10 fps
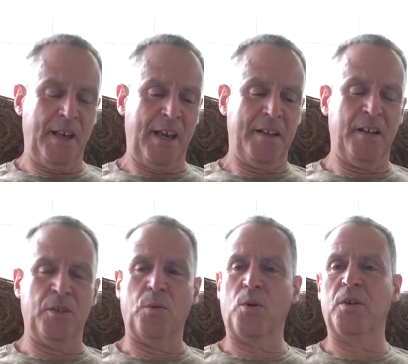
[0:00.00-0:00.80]
and
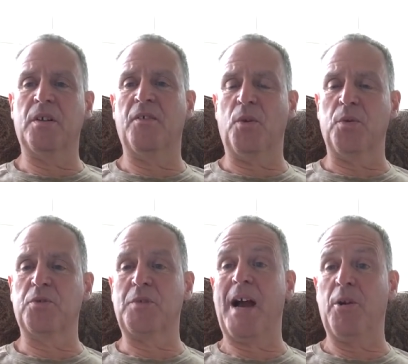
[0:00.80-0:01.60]
in the world of those
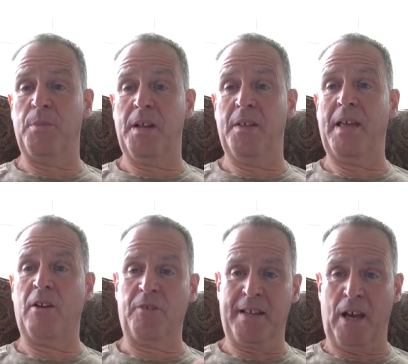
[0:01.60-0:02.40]
around me
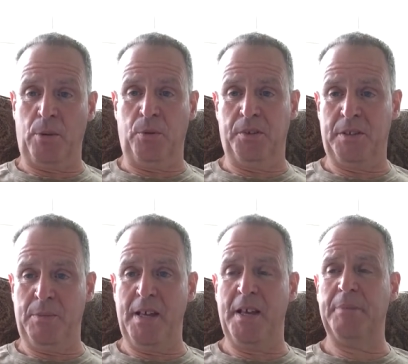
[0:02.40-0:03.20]
that are accountable to
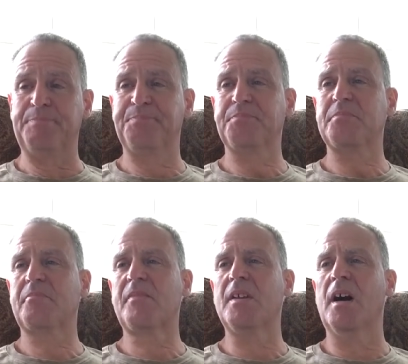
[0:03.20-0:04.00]
me.
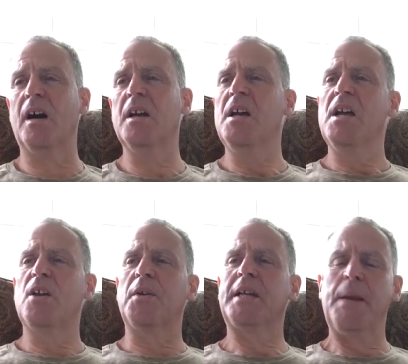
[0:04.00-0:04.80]
Uh,
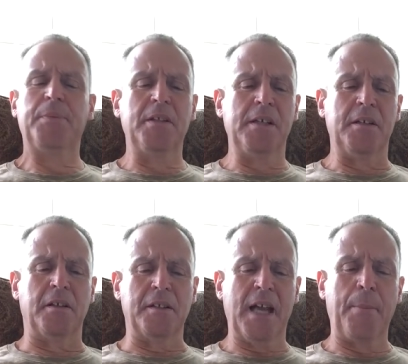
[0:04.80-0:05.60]
you know, to keep the,
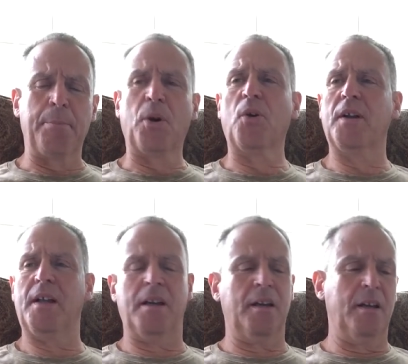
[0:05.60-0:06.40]
the lamp
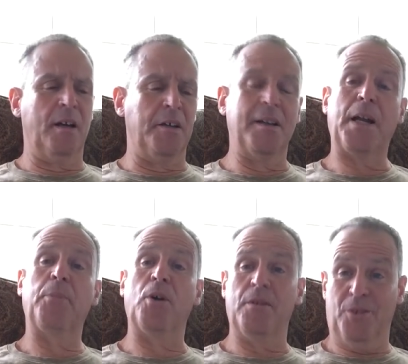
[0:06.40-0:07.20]
burning, uh, you got to
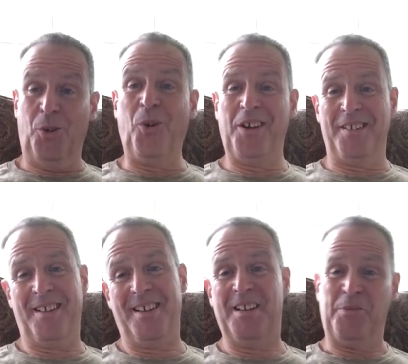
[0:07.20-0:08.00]
put oil
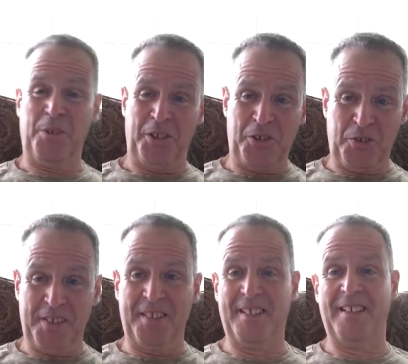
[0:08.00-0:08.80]
in it. You know, Mother
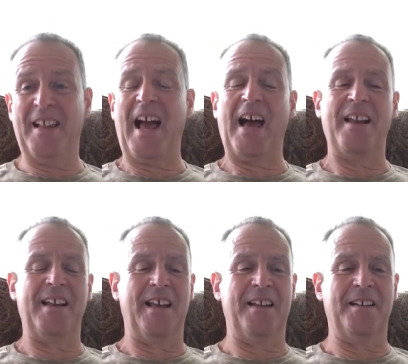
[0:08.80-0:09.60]
Teresa said that,
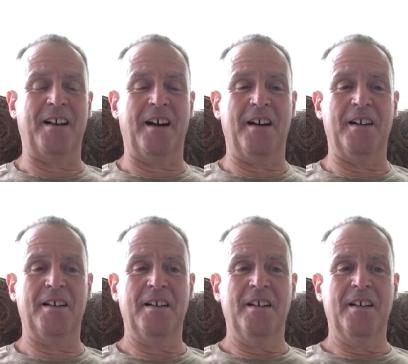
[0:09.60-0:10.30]
and uh,